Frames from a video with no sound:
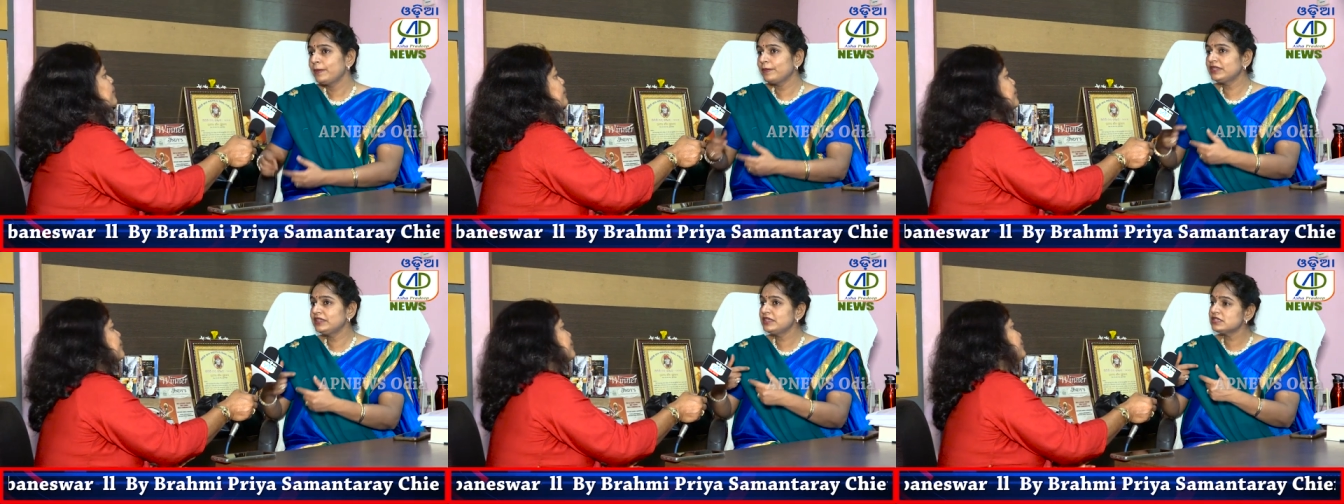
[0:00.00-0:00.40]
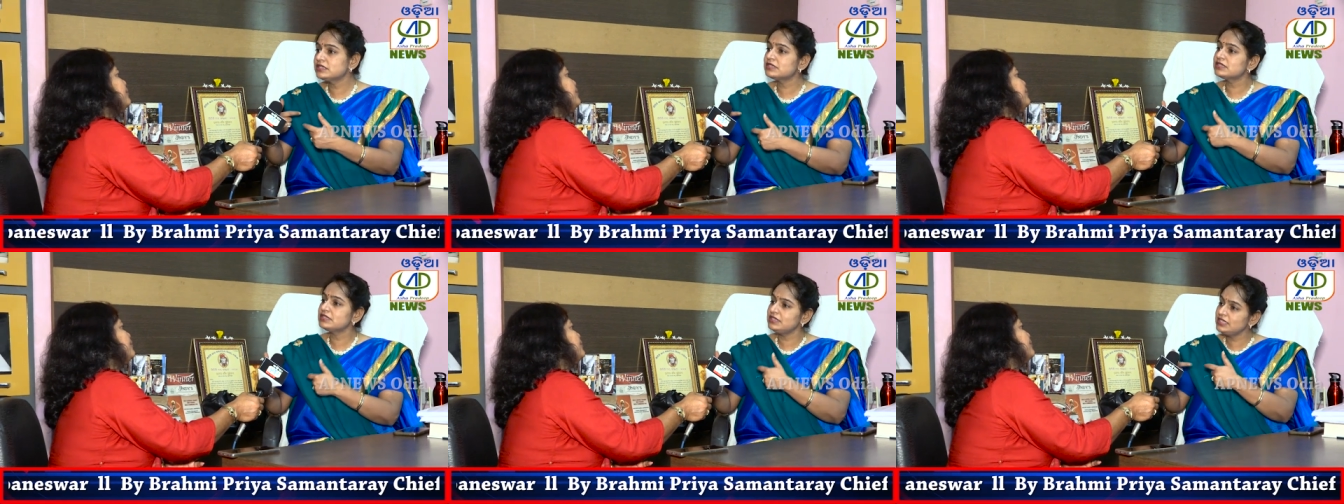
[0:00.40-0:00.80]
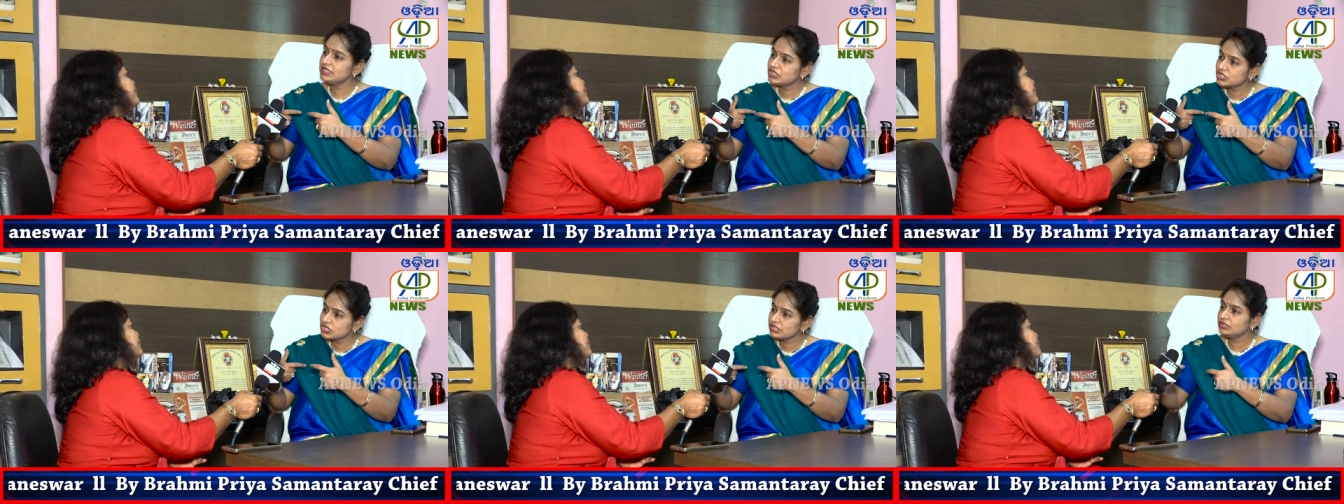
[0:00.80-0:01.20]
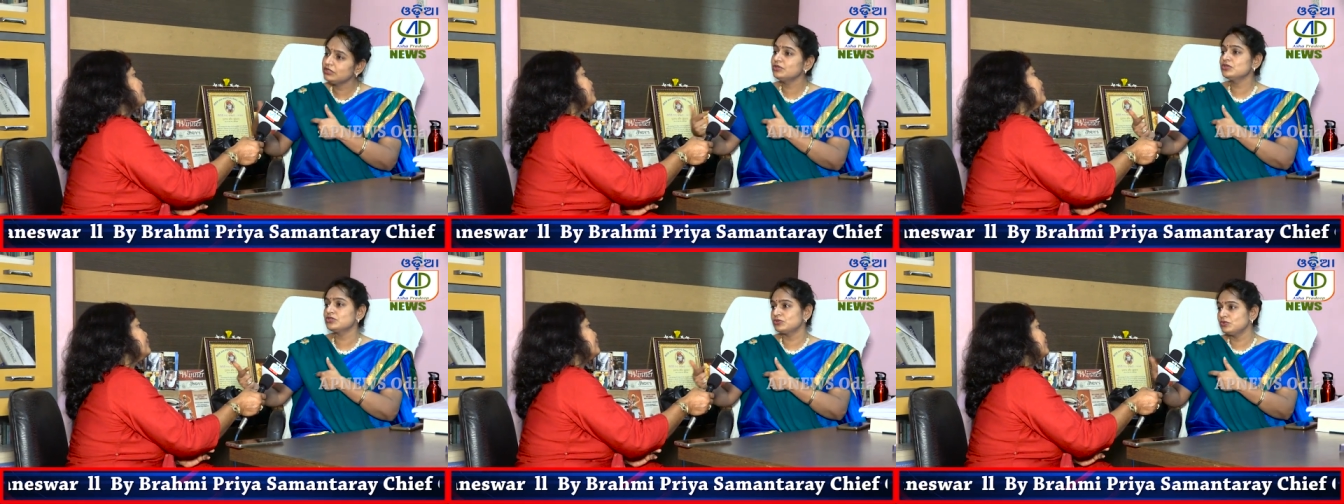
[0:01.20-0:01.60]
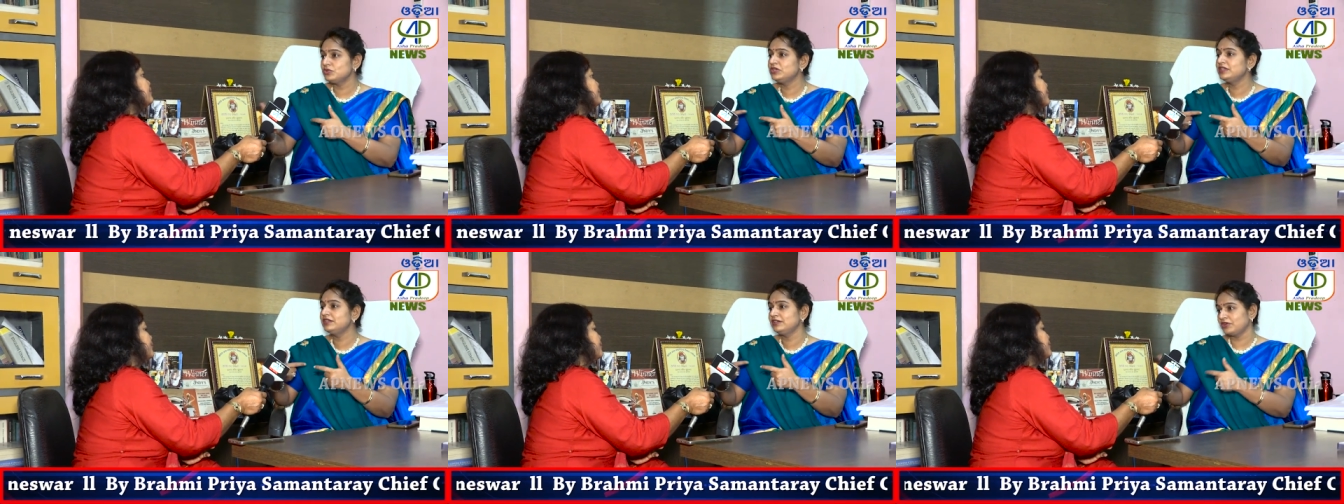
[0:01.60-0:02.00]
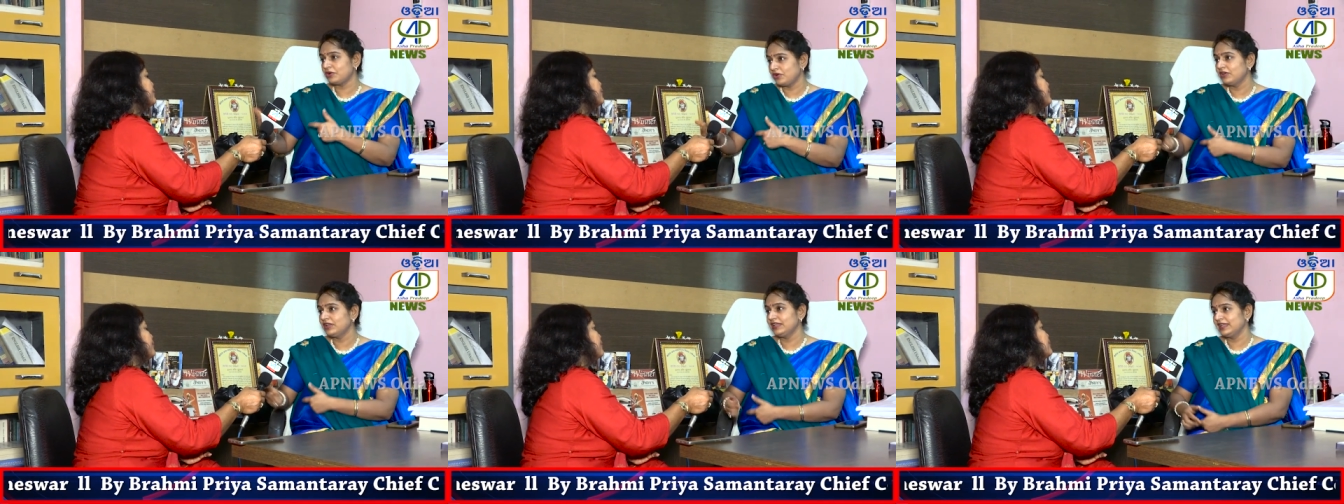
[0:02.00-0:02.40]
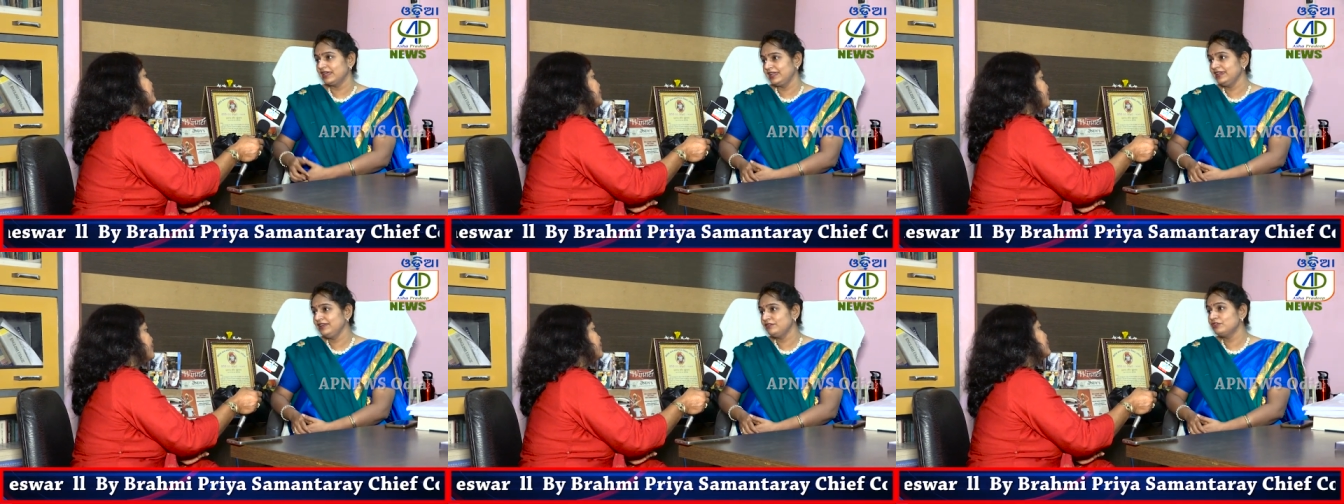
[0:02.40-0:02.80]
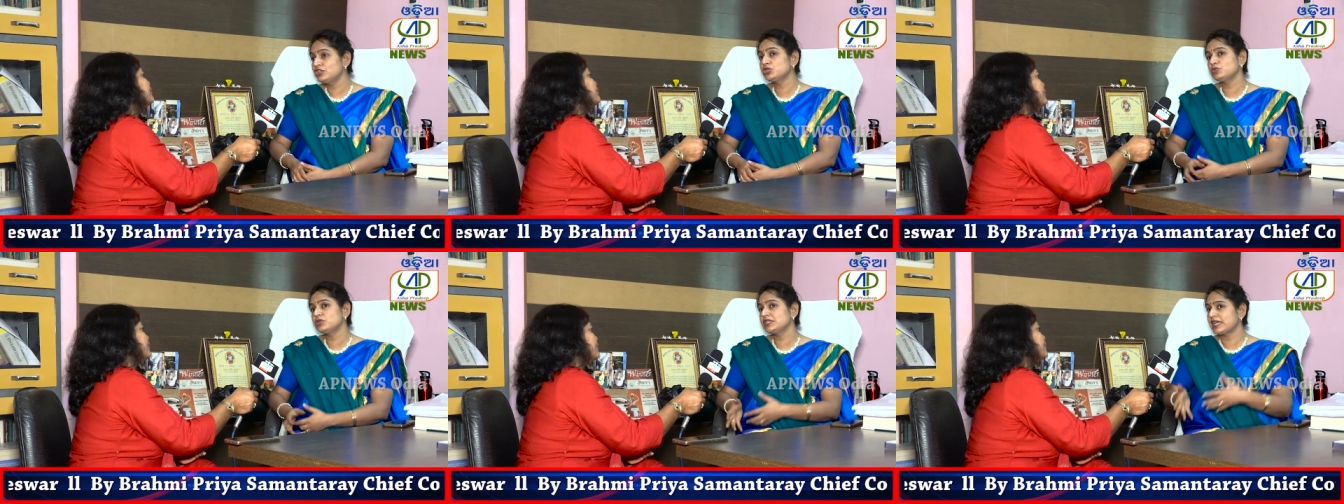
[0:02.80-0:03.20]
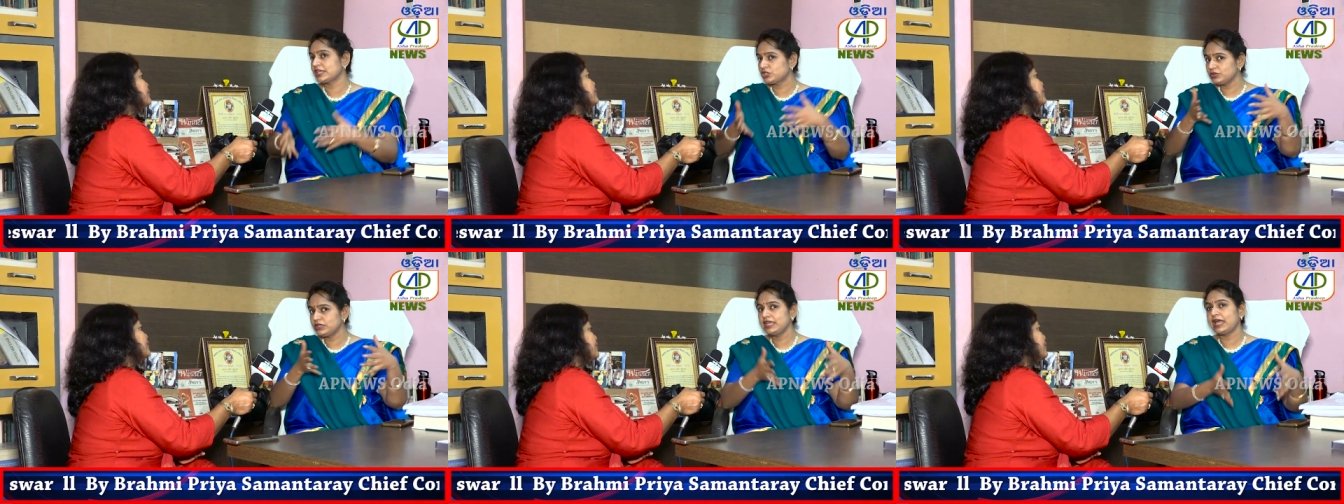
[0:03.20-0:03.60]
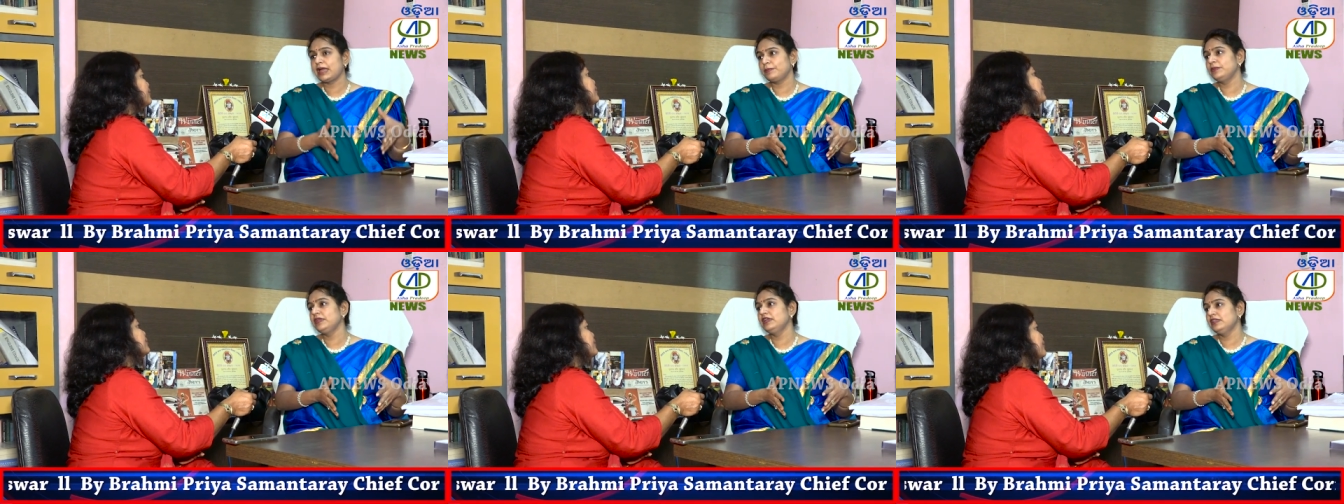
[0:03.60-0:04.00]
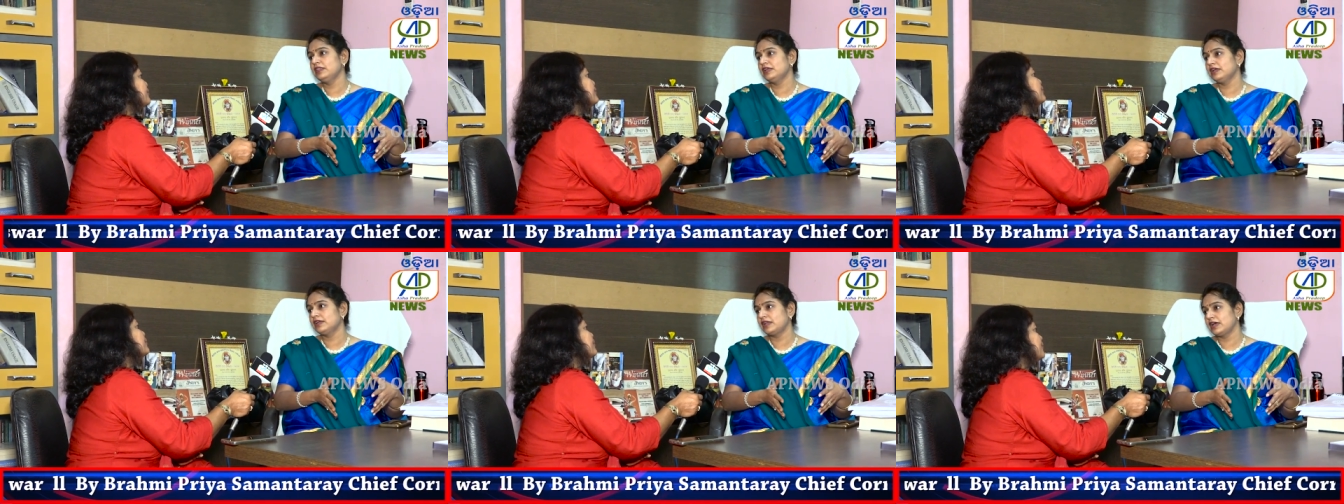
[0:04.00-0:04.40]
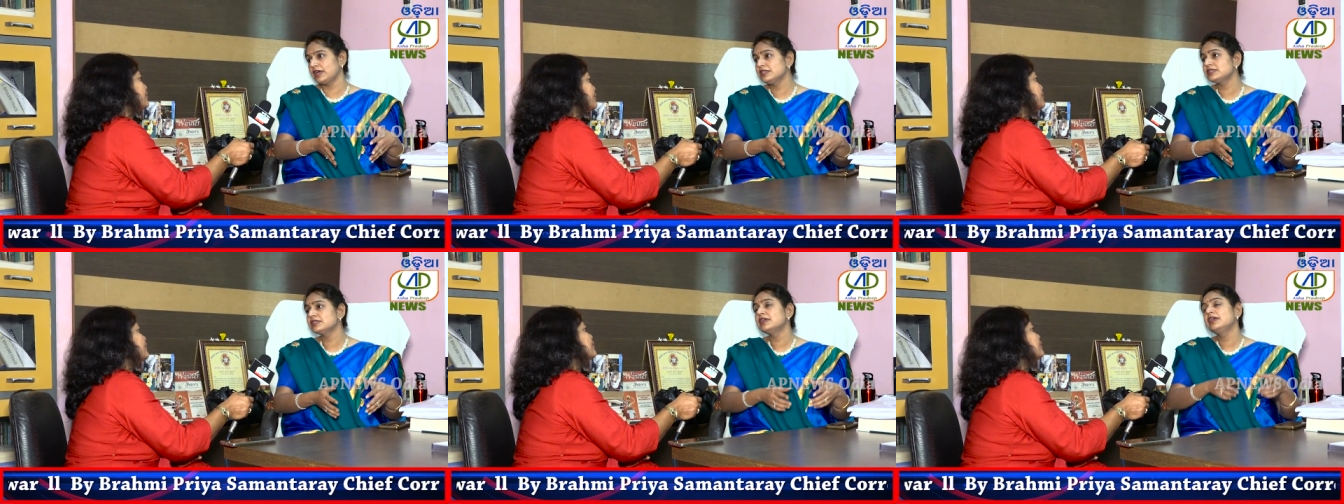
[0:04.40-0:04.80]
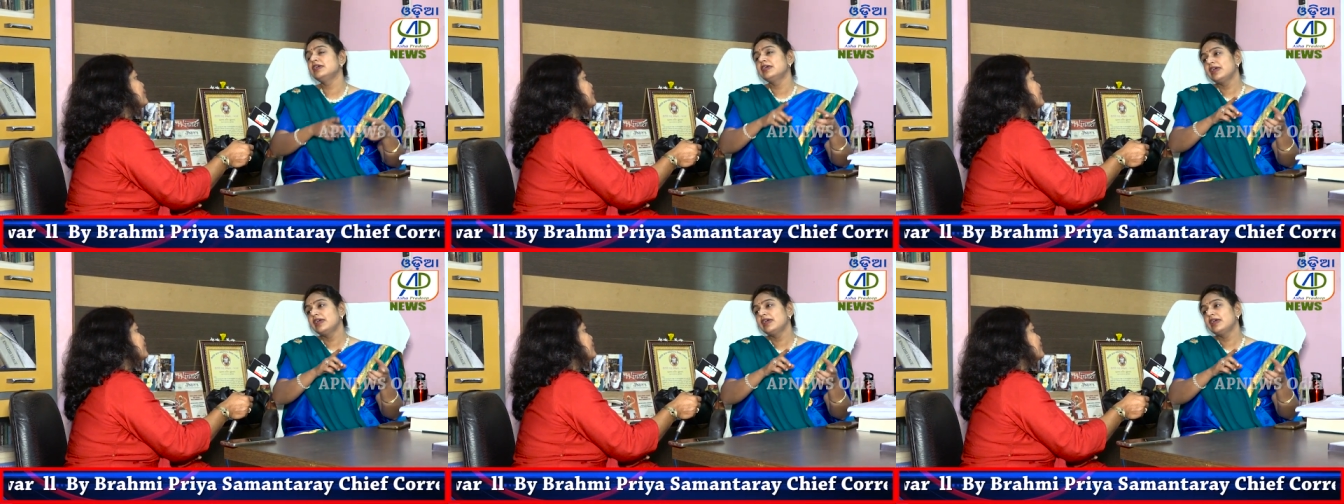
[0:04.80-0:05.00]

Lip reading: But this teacher to student online, which was actually happening in the class,